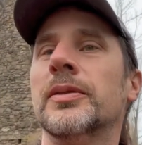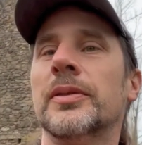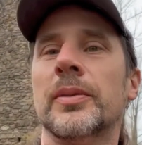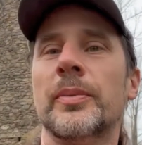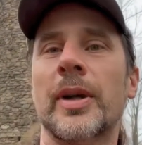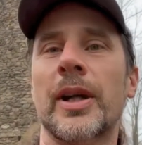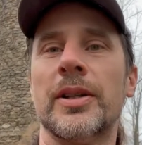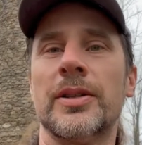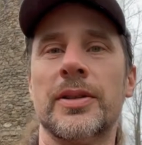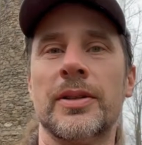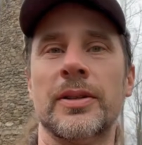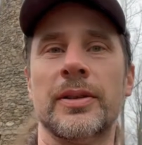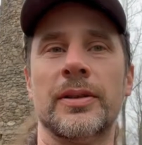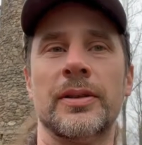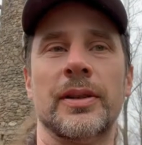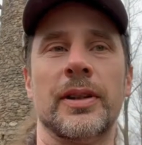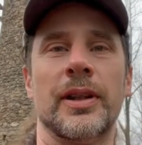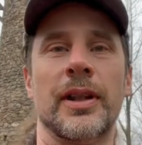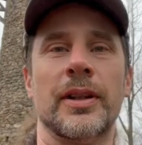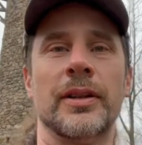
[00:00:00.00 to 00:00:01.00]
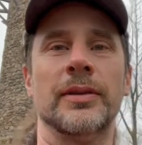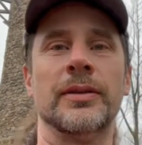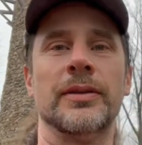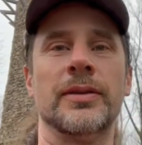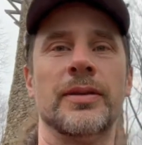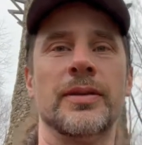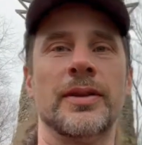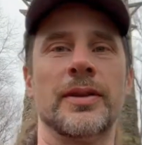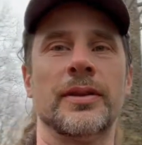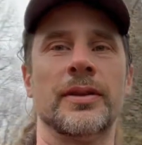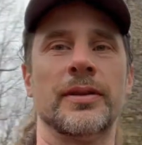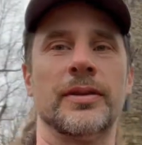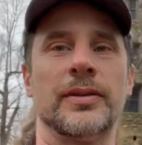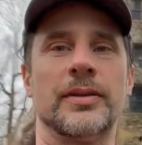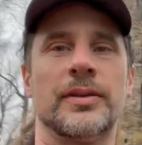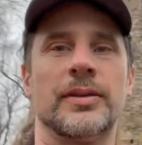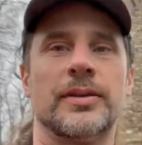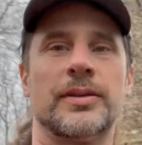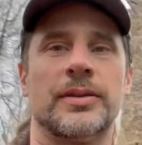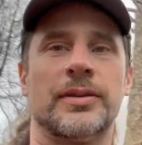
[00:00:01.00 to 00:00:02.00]
The mansion and the gardens and
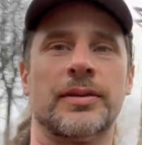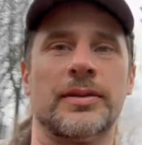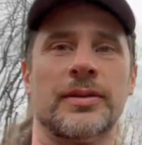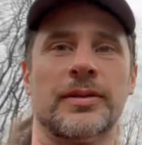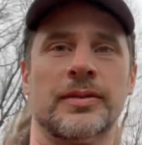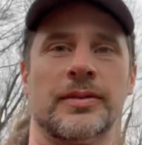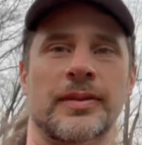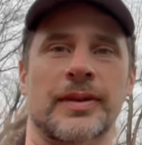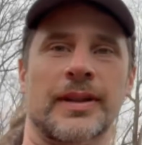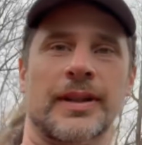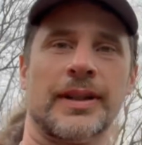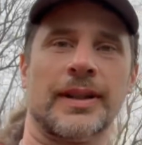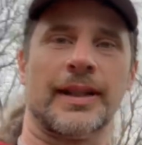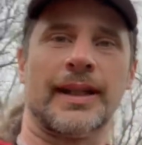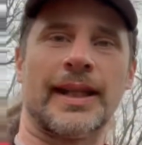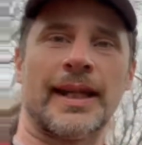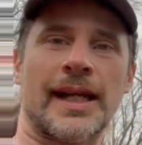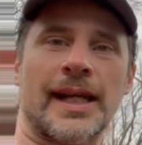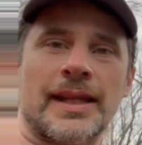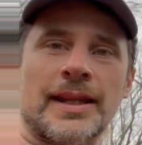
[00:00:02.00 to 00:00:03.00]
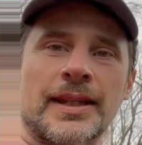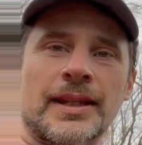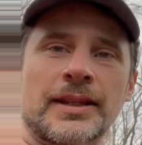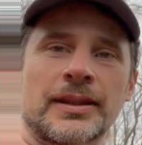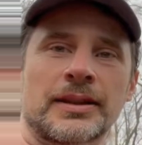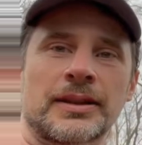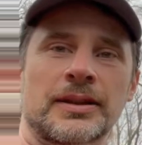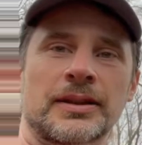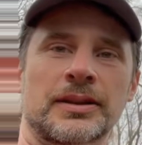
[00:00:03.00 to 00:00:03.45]
that thing.